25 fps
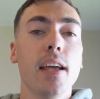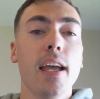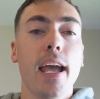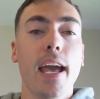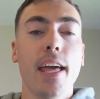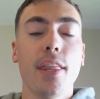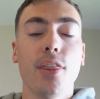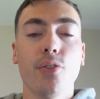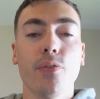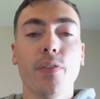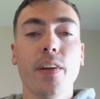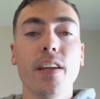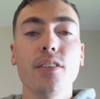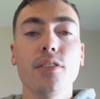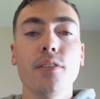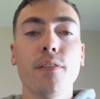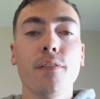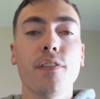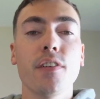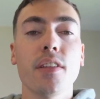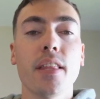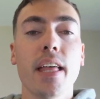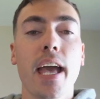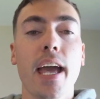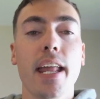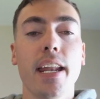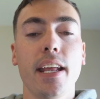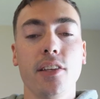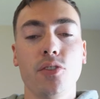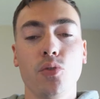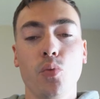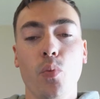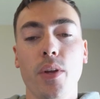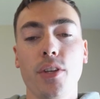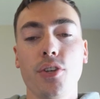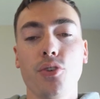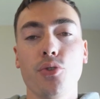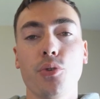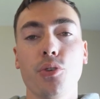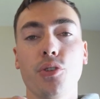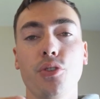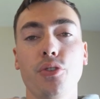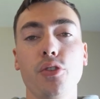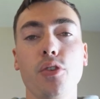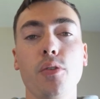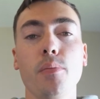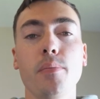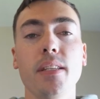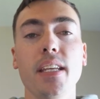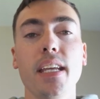And the reason for that is when you're
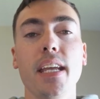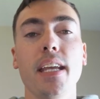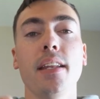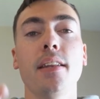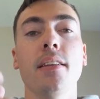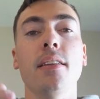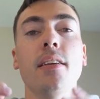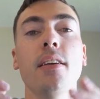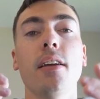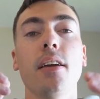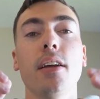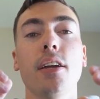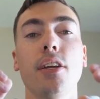zoomed in,